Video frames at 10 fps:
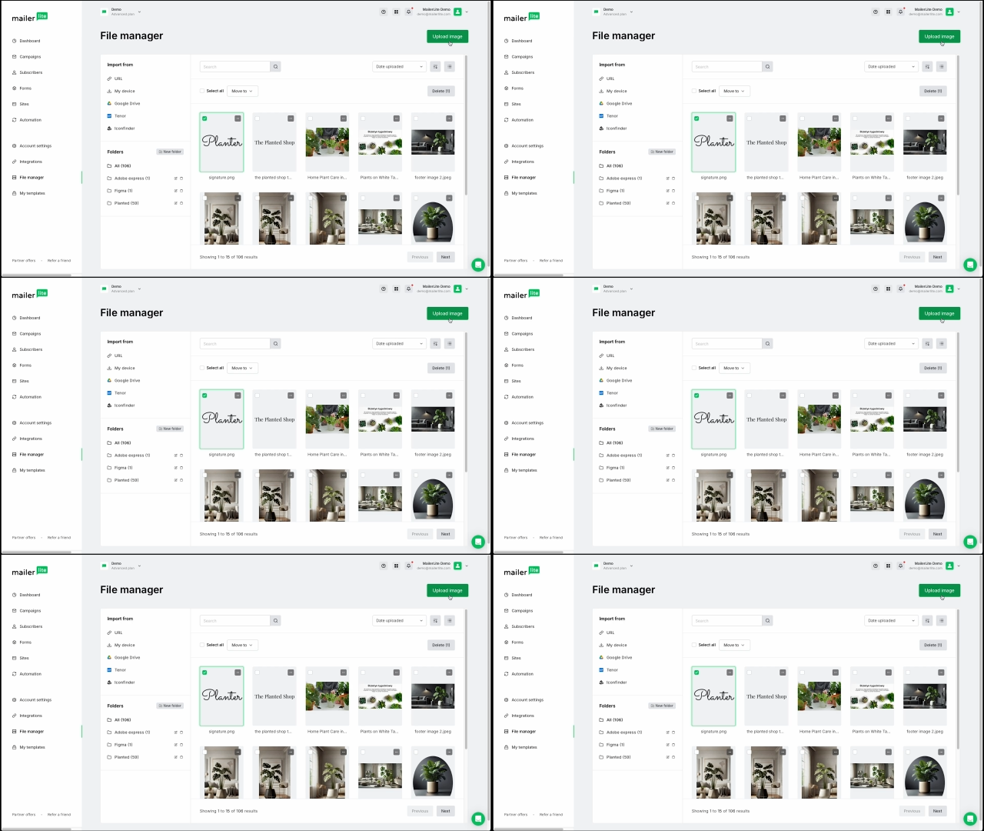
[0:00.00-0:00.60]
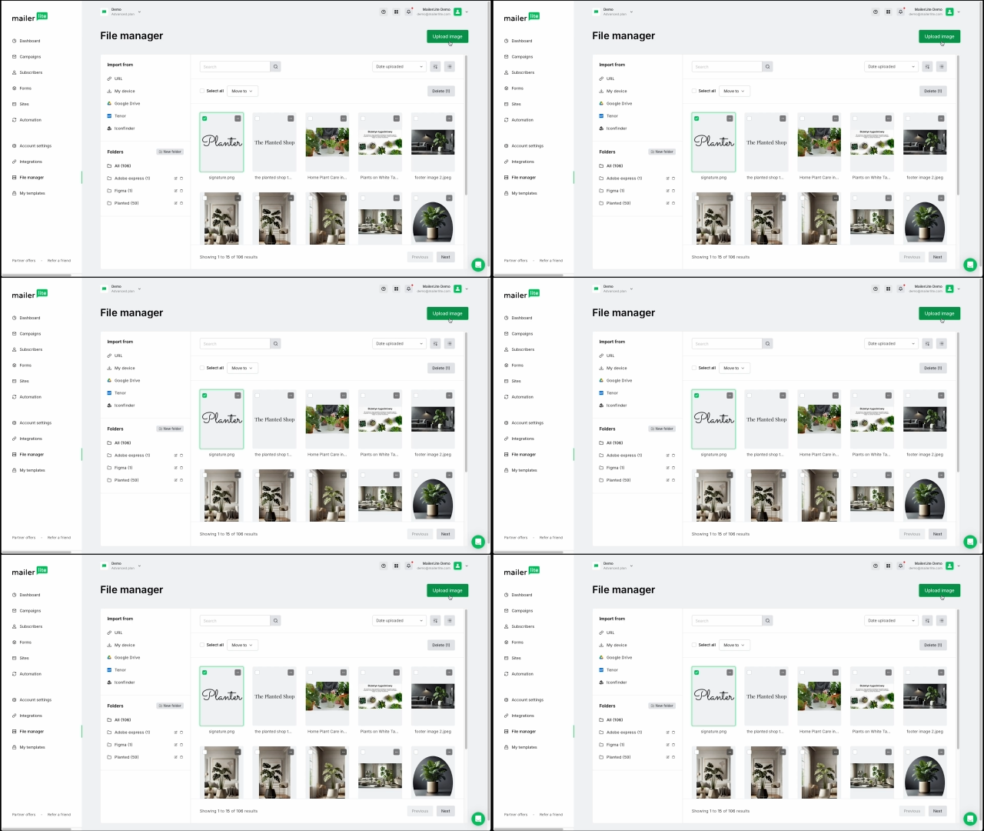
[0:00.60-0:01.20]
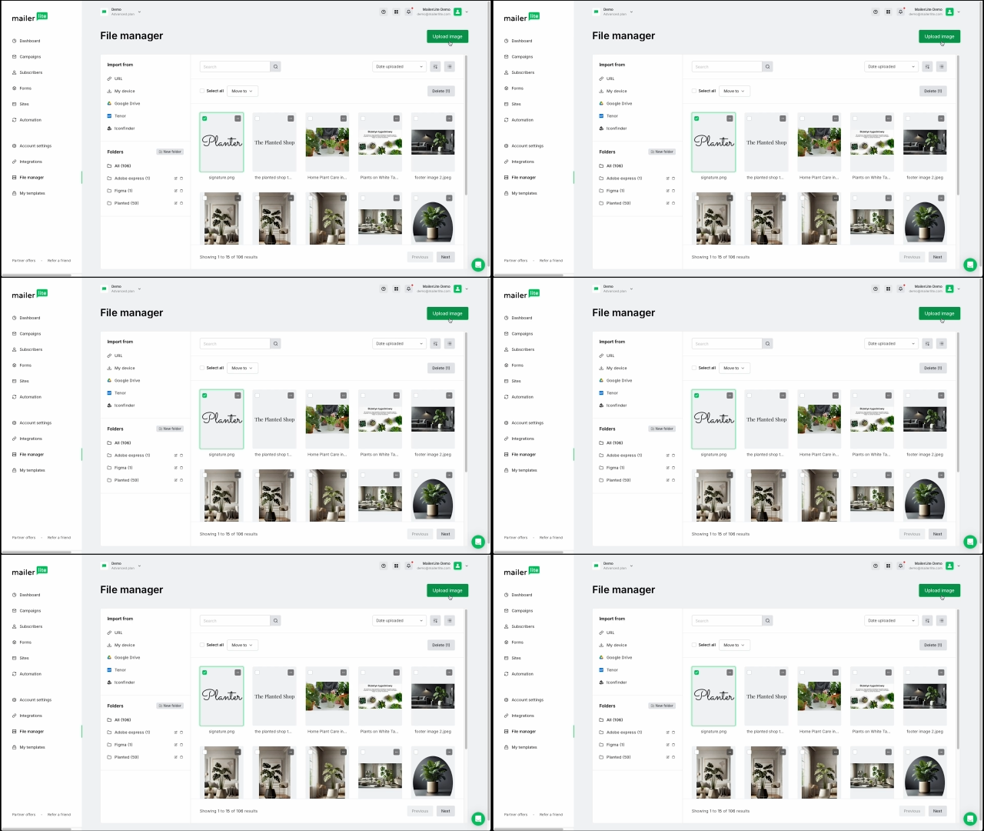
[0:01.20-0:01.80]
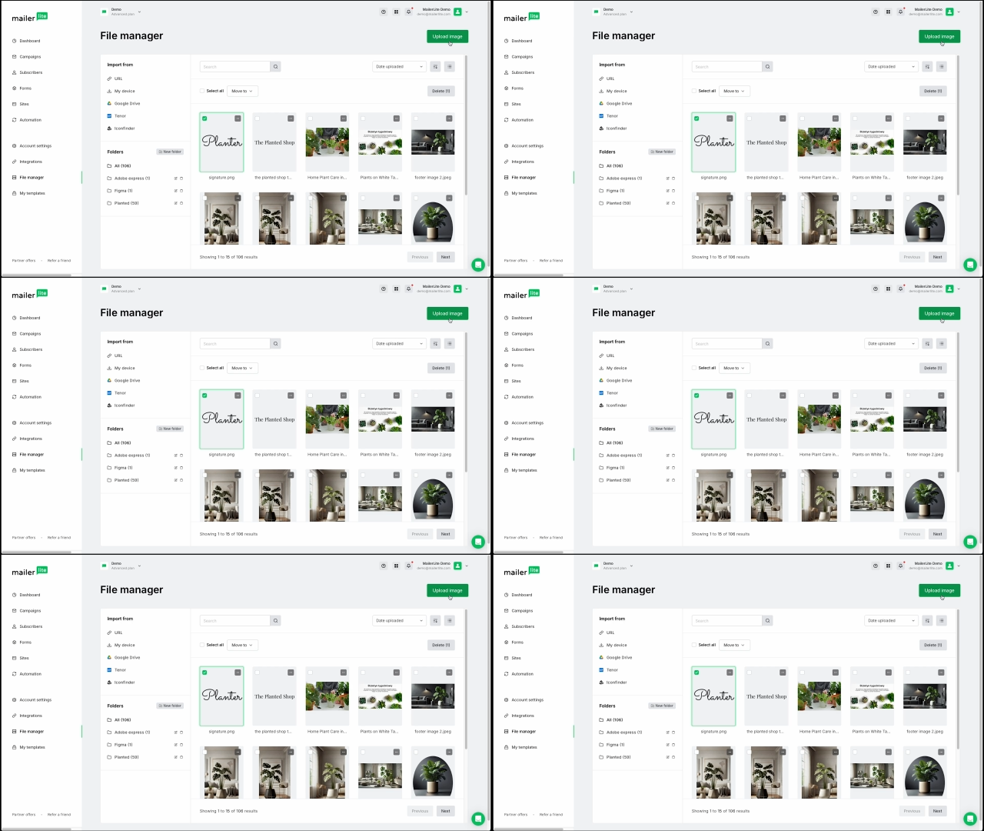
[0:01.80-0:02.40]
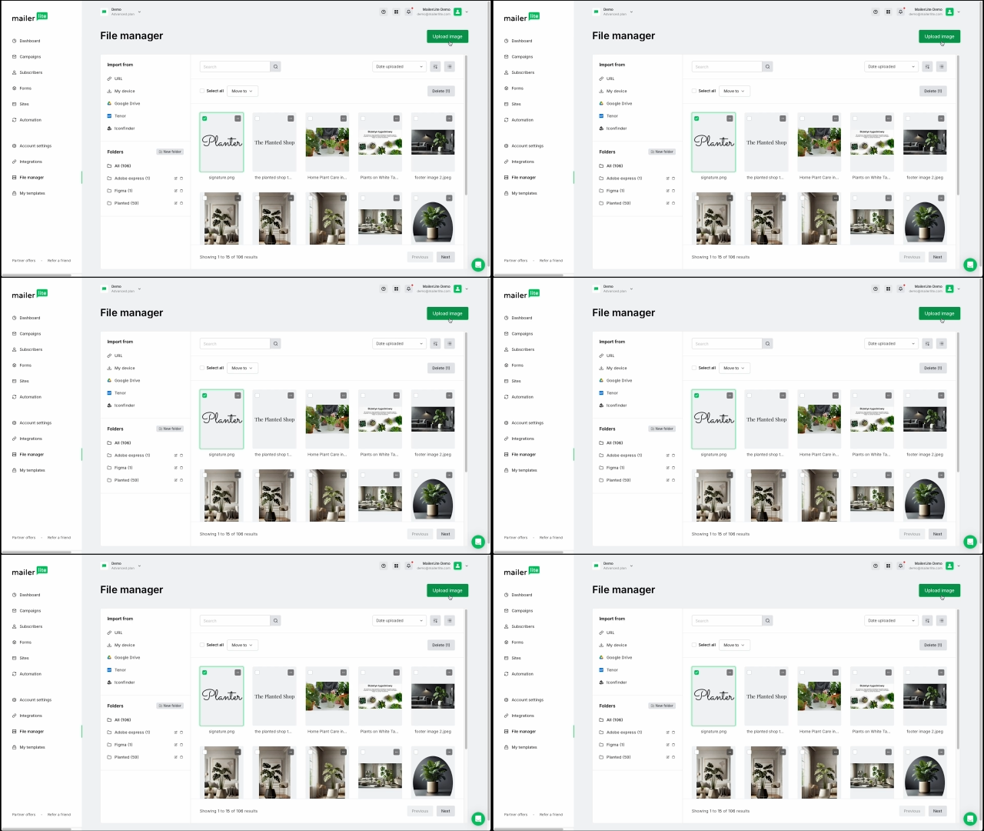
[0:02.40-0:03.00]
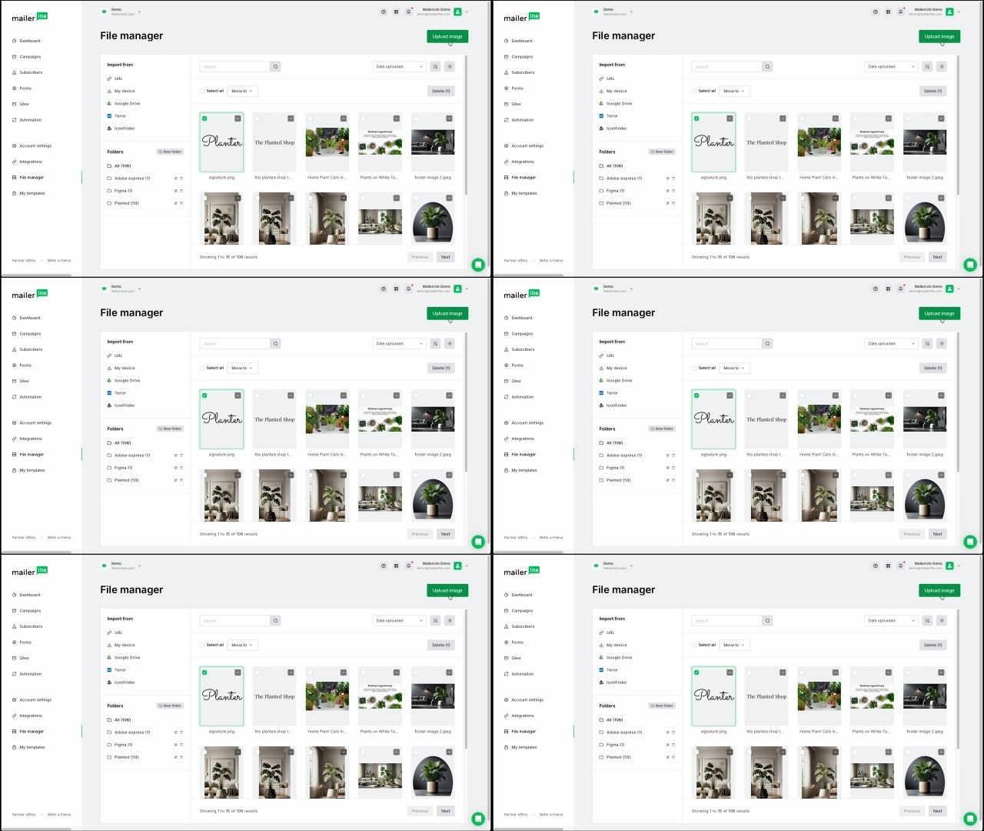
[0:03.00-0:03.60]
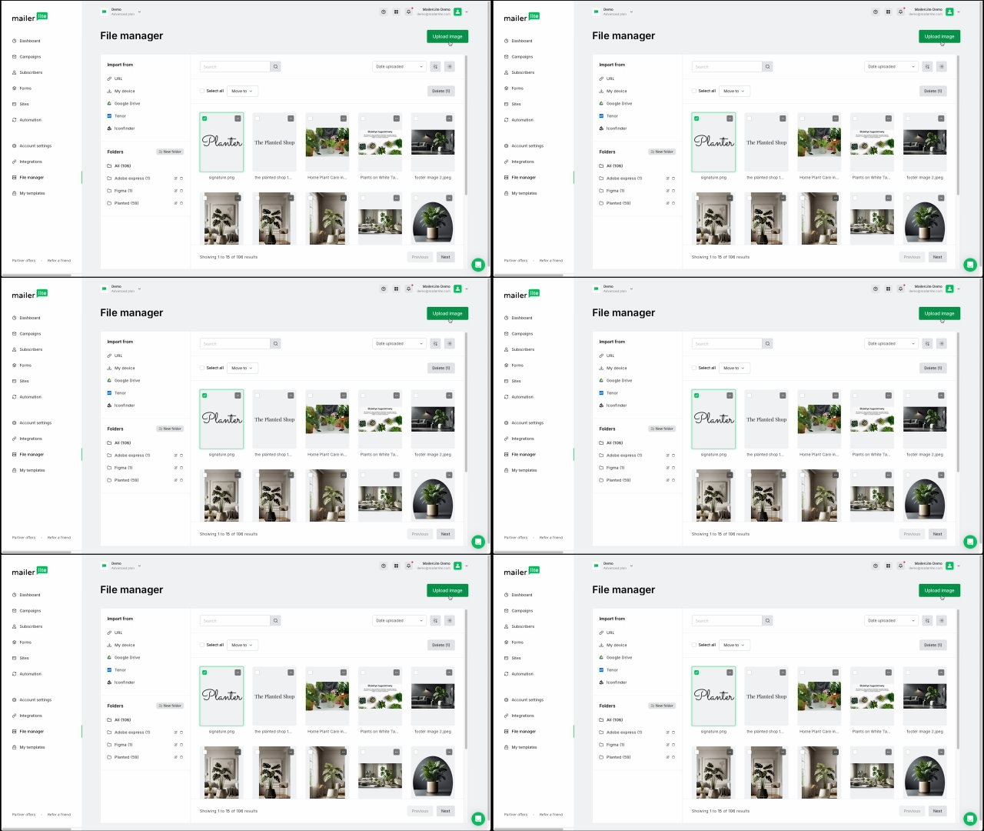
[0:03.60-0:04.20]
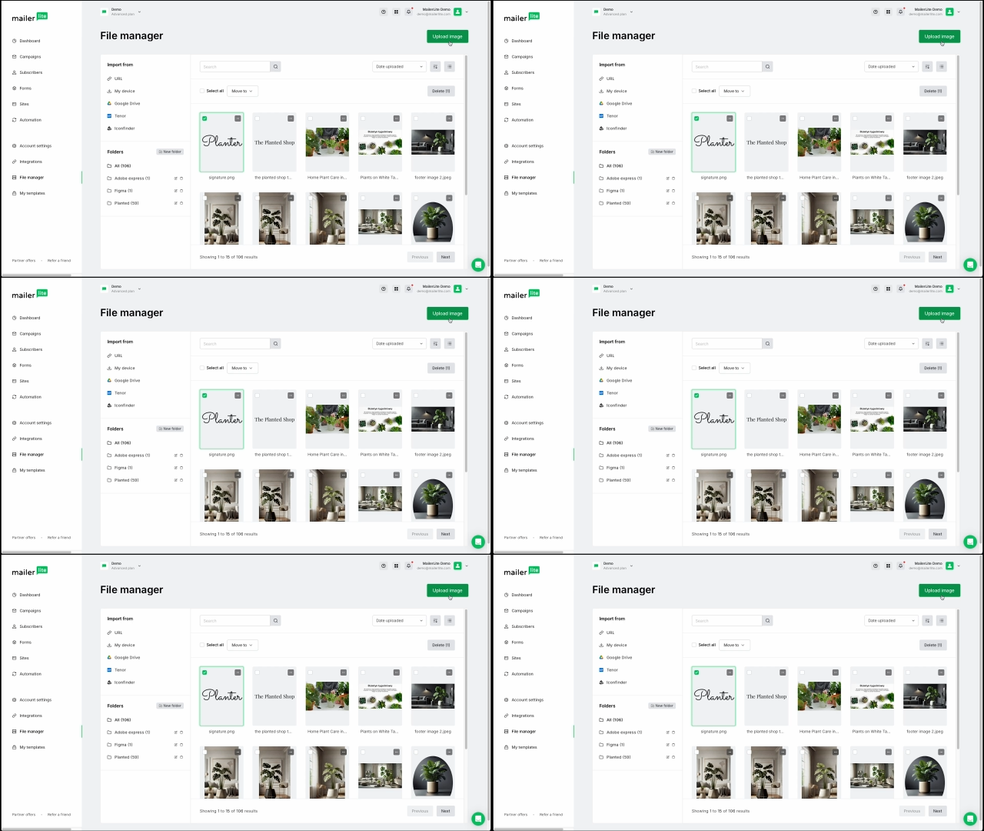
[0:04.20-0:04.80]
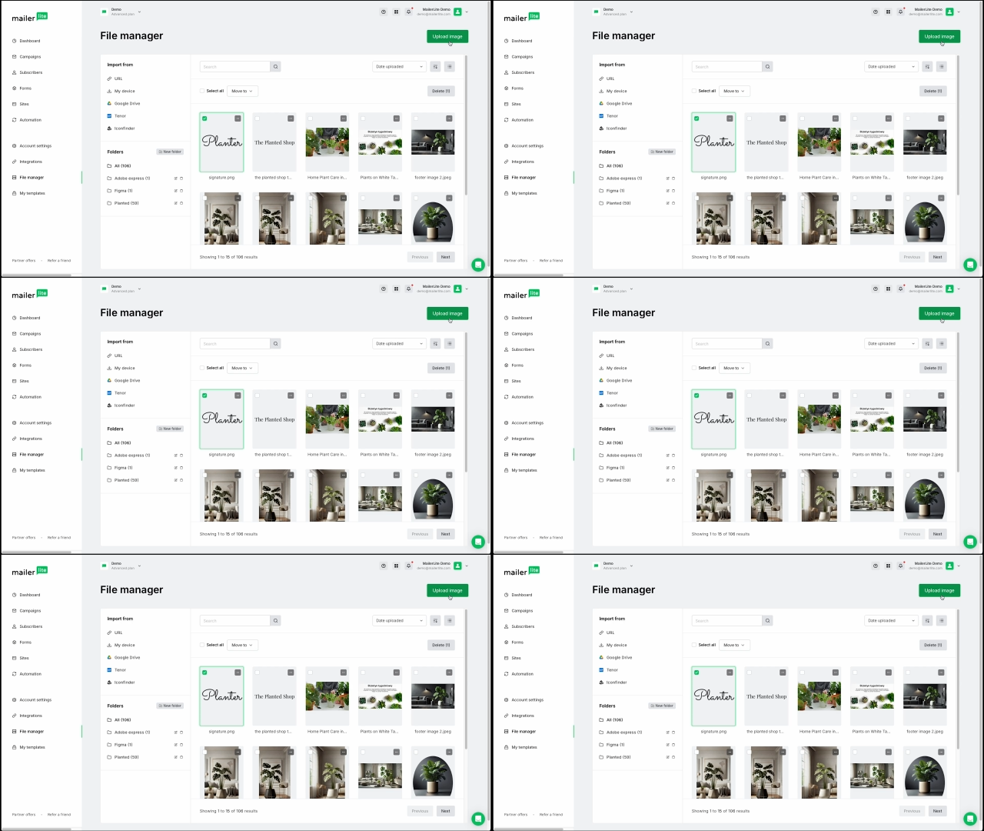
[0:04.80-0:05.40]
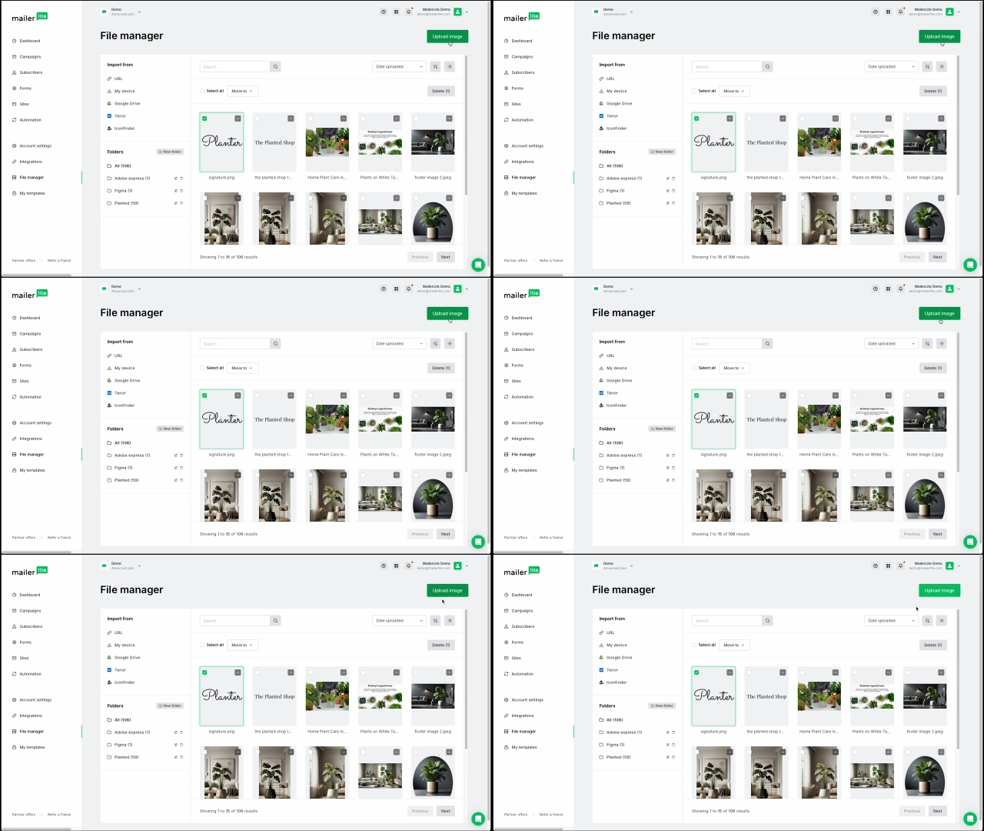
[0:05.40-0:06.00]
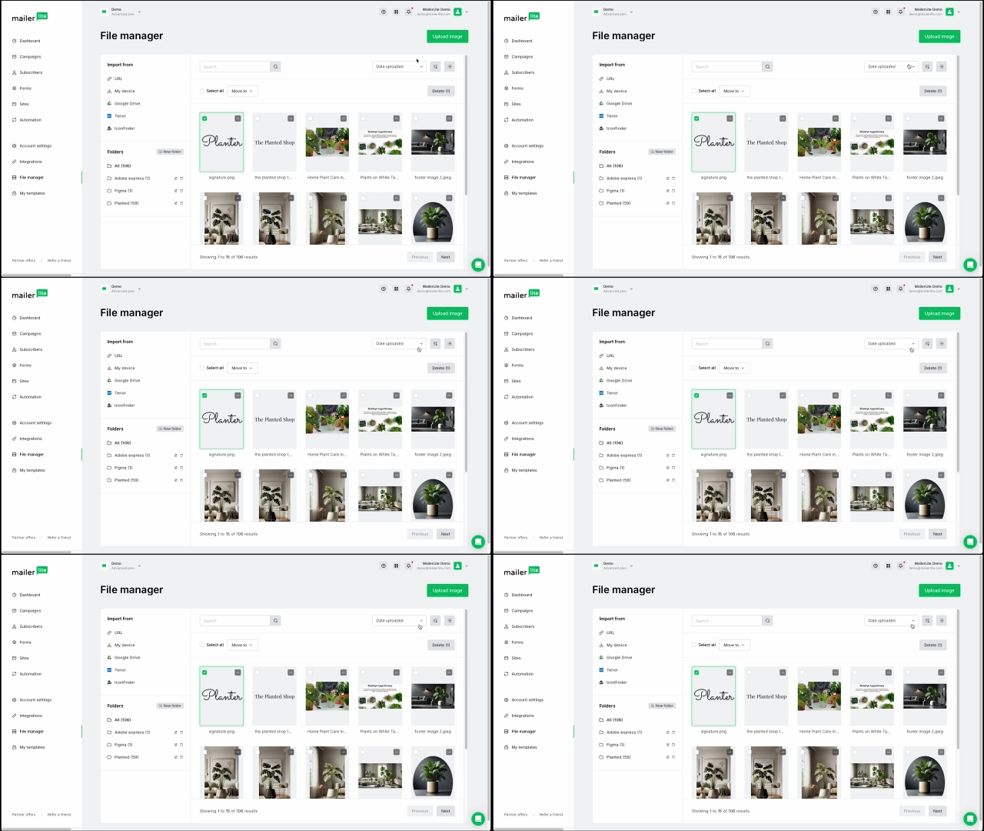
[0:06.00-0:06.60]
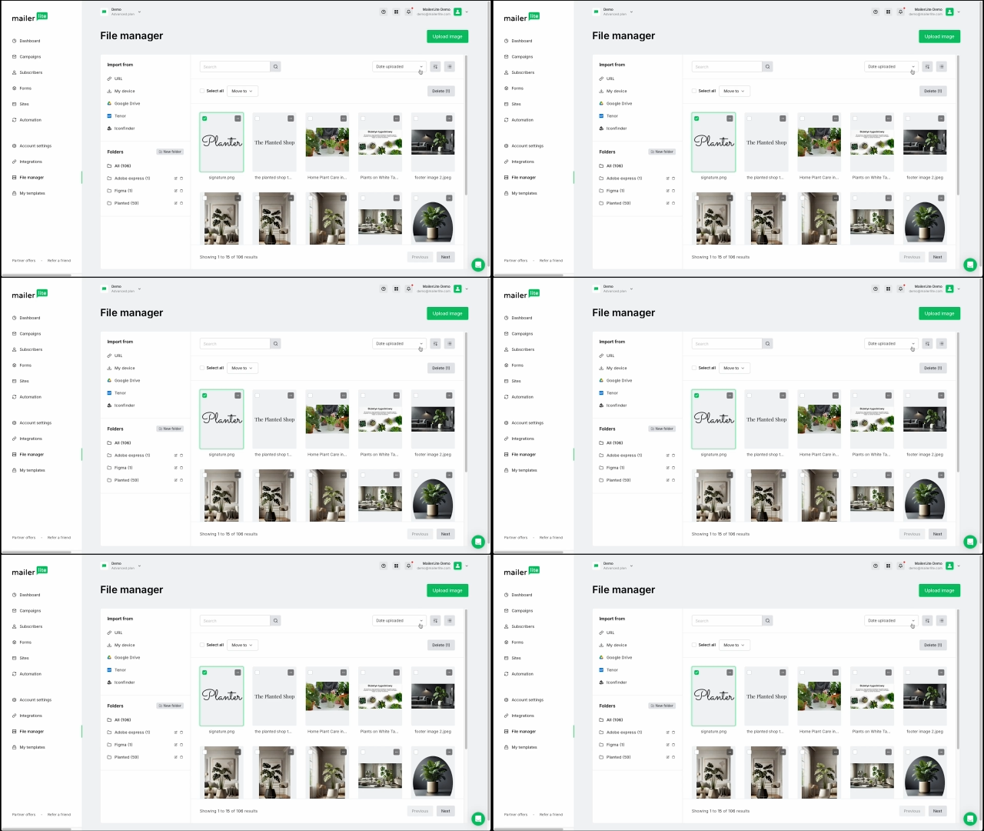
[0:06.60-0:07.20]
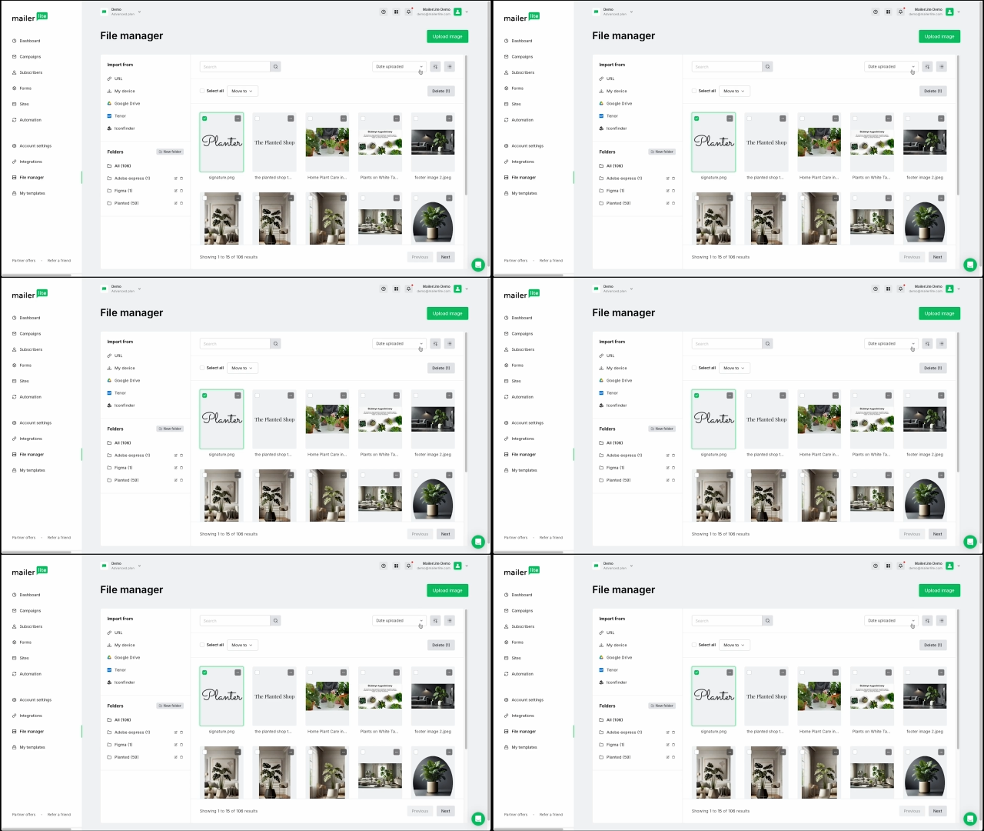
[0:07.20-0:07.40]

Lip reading: Nobody's mouth can be seen.